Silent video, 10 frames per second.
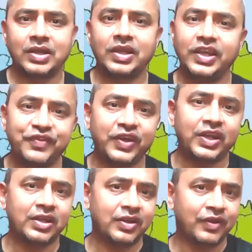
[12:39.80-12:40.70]

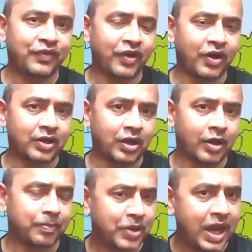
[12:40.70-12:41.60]
Even for
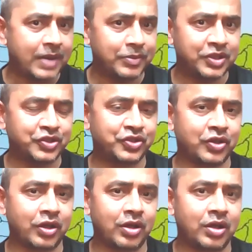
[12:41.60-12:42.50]
a prime
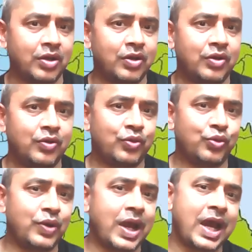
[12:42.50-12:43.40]
minister
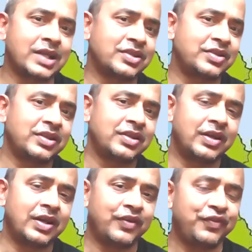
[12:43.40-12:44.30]
who has
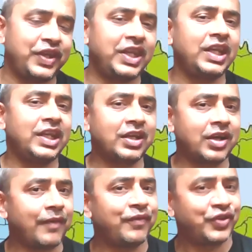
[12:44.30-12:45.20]
very
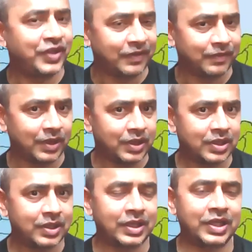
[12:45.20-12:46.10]
comfortable
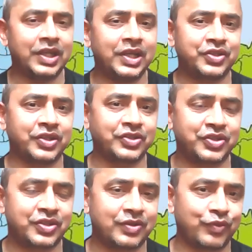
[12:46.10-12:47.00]

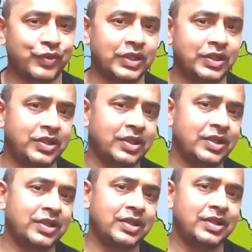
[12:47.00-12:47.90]
relations with
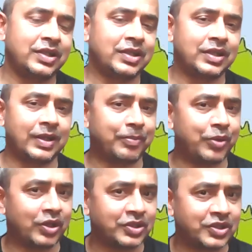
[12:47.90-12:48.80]

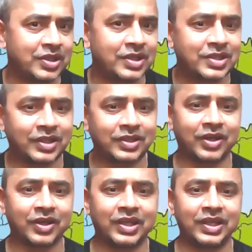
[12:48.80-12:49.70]
Nepal's
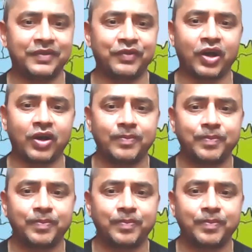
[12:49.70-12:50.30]
southern neighbor.